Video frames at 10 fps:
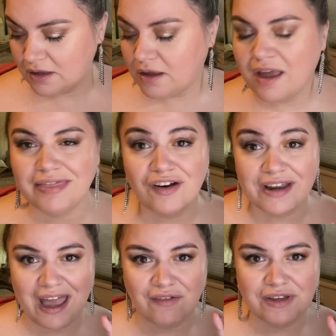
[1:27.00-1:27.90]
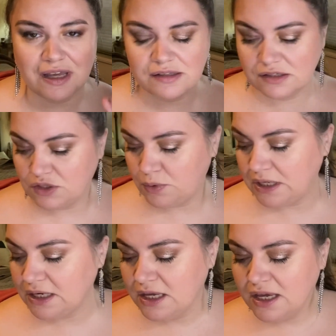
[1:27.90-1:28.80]
there are caveats to it.
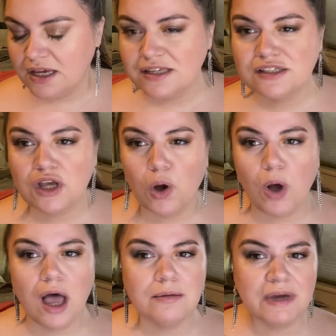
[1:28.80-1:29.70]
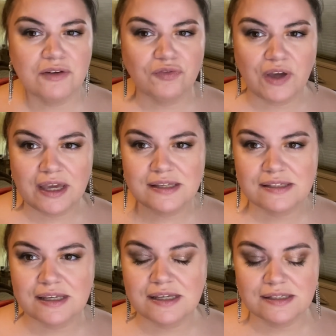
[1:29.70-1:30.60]
So on my face
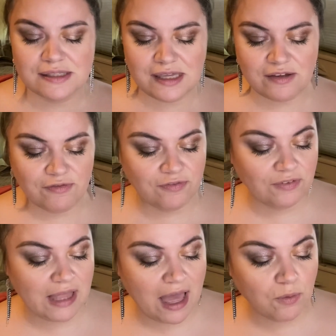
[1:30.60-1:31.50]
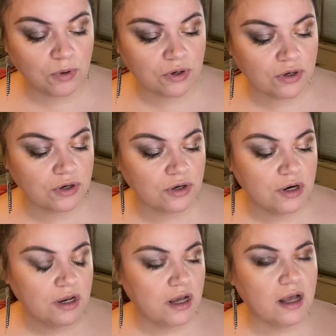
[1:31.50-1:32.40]
is the Flower
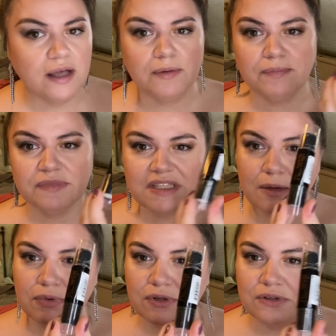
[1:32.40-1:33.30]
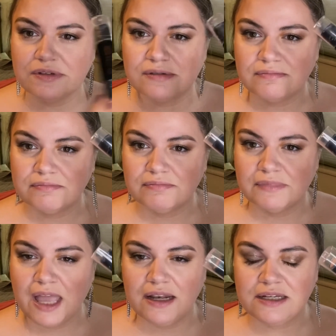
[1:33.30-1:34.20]

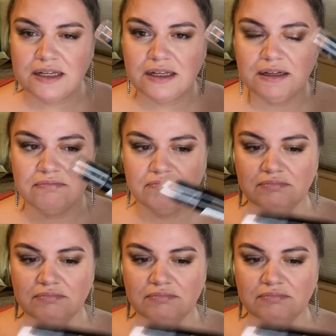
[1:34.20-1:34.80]
double-ended